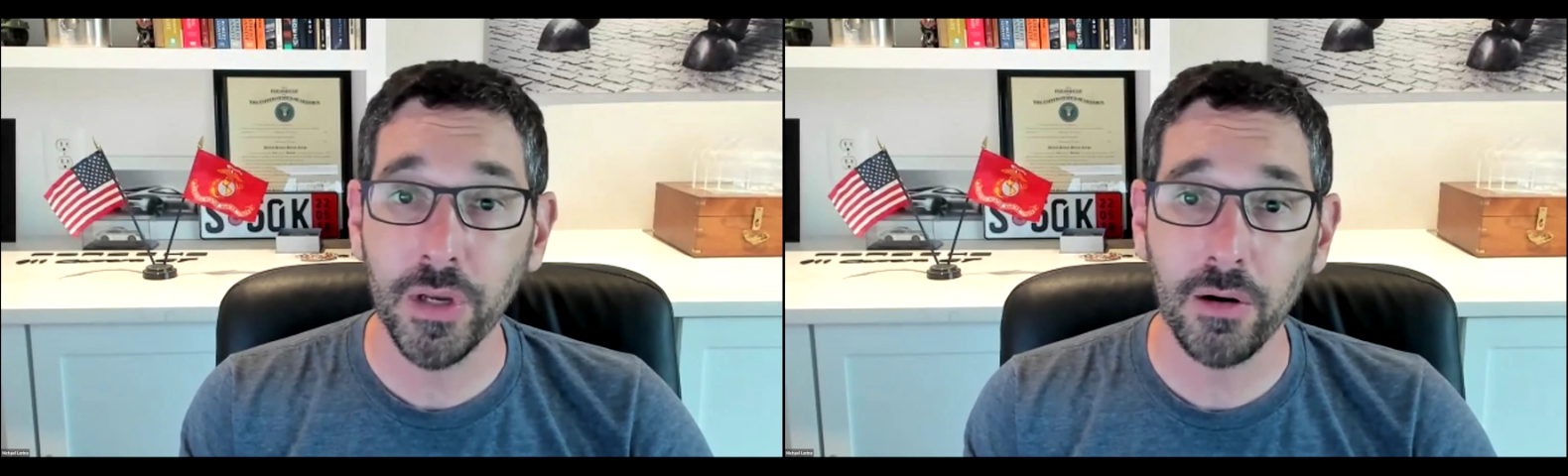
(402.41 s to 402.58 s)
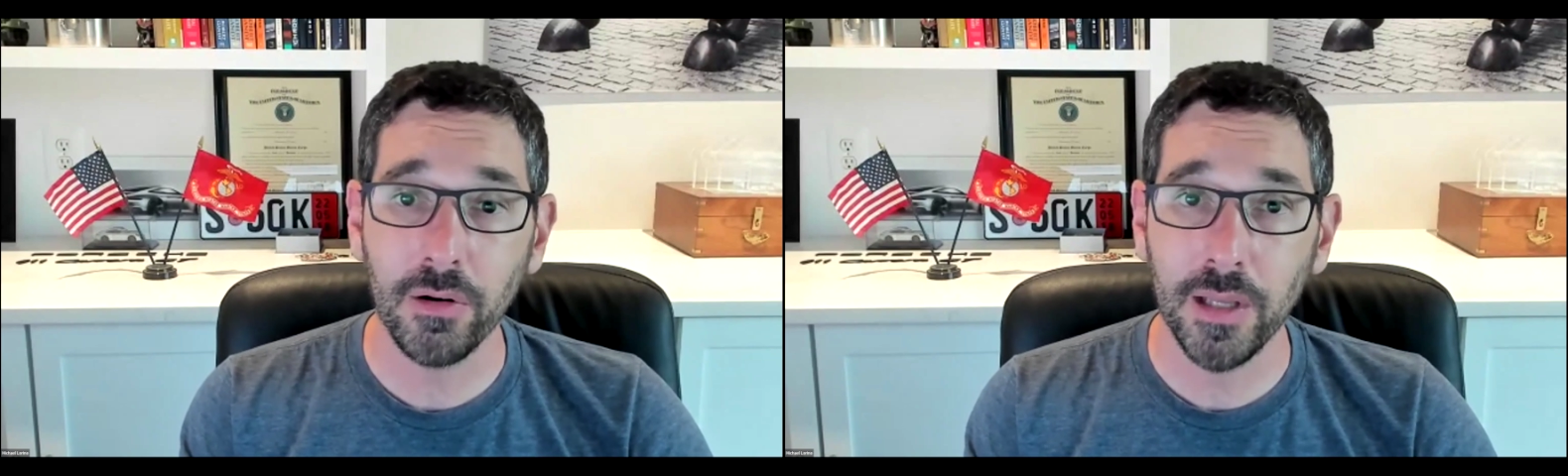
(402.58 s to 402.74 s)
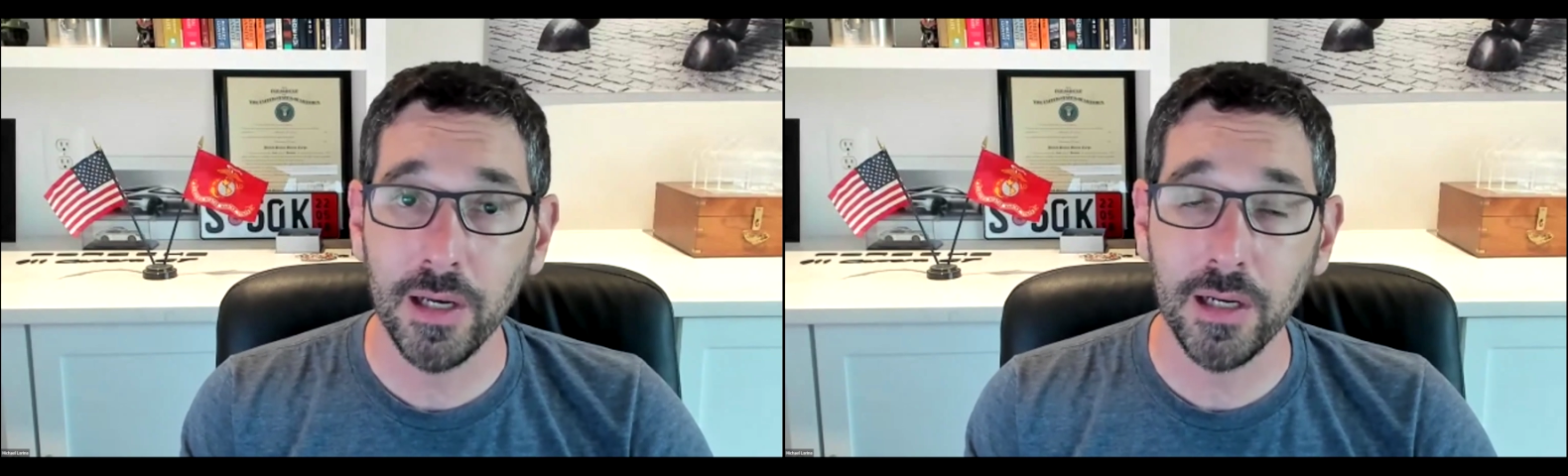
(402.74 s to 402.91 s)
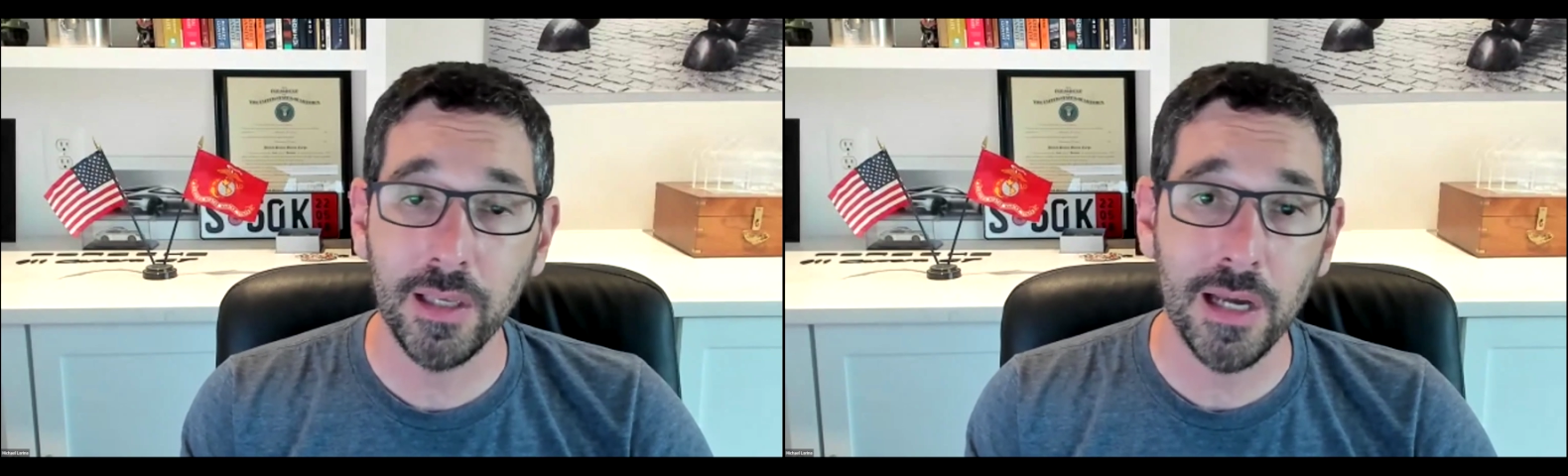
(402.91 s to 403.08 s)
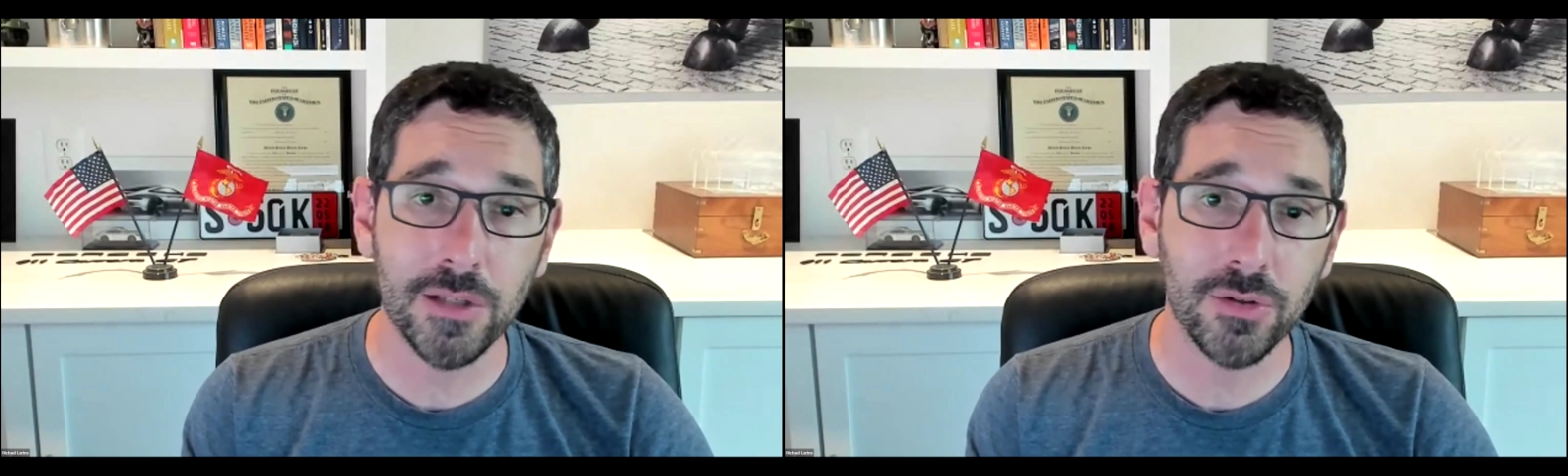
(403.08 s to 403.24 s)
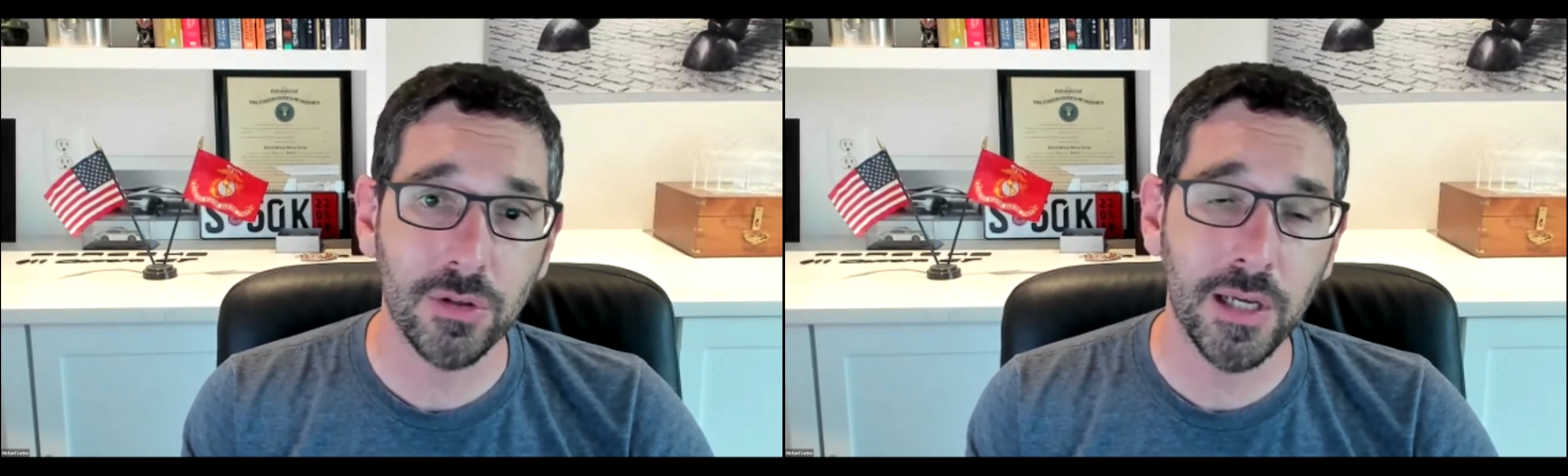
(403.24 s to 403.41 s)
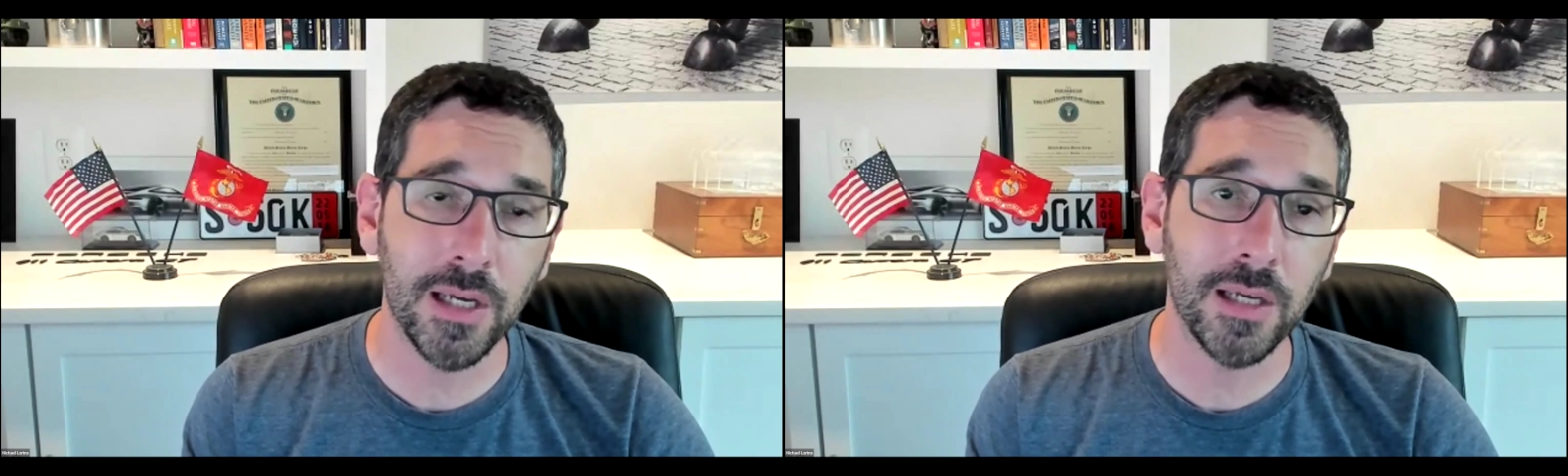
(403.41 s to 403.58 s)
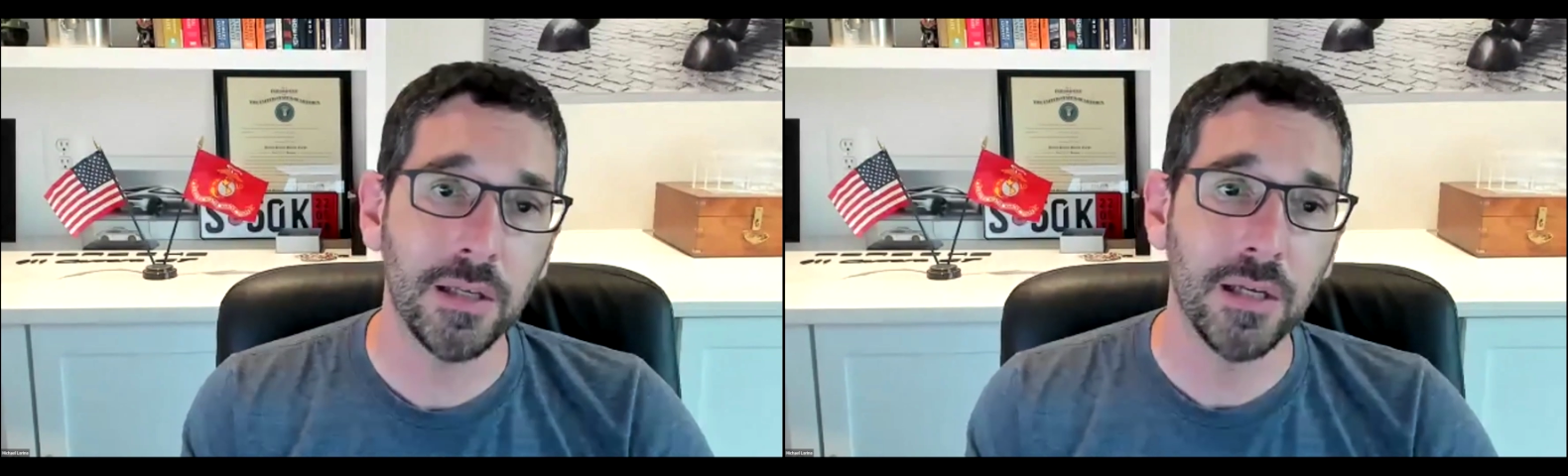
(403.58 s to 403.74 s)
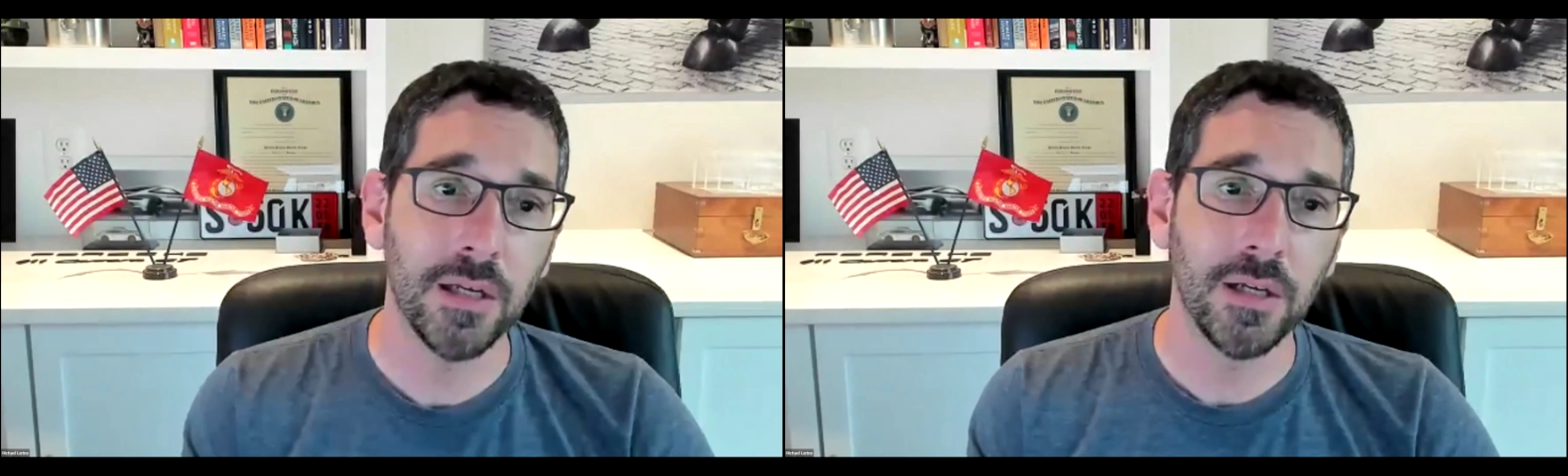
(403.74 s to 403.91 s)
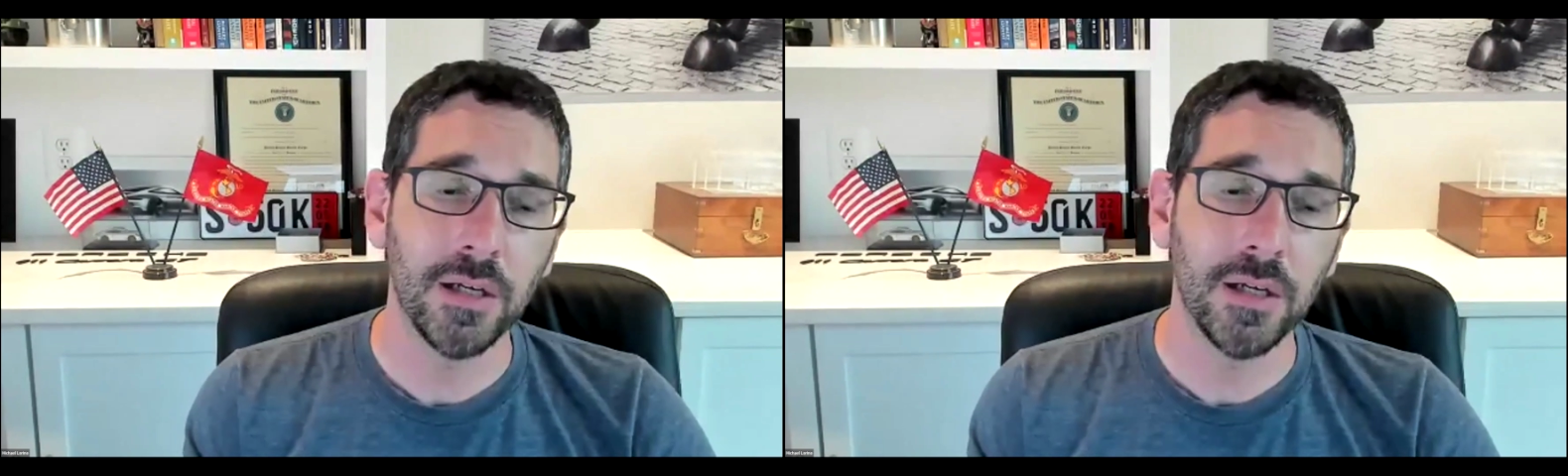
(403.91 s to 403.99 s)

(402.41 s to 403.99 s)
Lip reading: Carolina yesterday.